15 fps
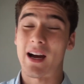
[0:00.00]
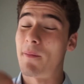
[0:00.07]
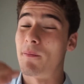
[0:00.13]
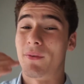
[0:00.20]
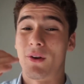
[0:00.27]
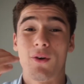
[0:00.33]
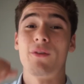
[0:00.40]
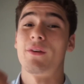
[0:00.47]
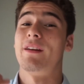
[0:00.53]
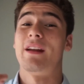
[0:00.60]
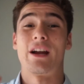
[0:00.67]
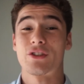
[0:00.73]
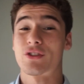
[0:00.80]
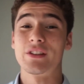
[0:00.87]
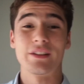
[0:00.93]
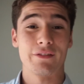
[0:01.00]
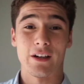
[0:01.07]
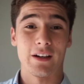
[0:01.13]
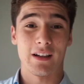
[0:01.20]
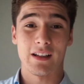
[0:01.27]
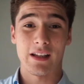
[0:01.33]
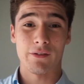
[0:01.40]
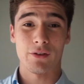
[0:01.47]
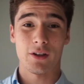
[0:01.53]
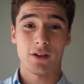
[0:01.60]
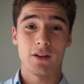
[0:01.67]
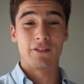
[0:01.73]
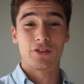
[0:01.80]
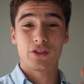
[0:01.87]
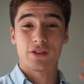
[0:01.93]
I'm not naturally very clever.
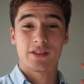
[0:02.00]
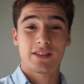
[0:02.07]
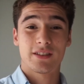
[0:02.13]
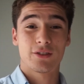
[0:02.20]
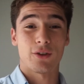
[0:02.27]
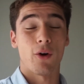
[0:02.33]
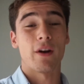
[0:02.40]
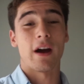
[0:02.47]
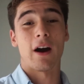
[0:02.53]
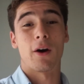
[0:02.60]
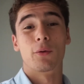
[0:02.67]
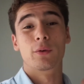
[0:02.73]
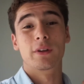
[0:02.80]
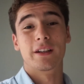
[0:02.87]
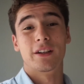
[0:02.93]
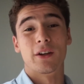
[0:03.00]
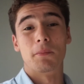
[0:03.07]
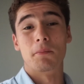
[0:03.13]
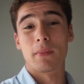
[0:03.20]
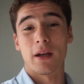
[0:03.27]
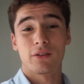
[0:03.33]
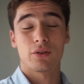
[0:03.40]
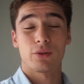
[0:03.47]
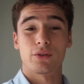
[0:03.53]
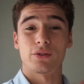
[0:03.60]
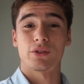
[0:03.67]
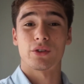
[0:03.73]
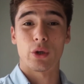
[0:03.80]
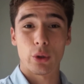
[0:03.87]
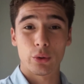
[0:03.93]
I've just sought out really good mentors,
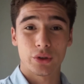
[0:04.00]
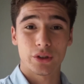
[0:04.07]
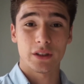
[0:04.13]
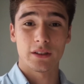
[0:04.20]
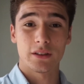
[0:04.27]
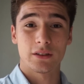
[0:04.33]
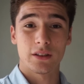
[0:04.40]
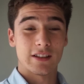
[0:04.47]
coaches.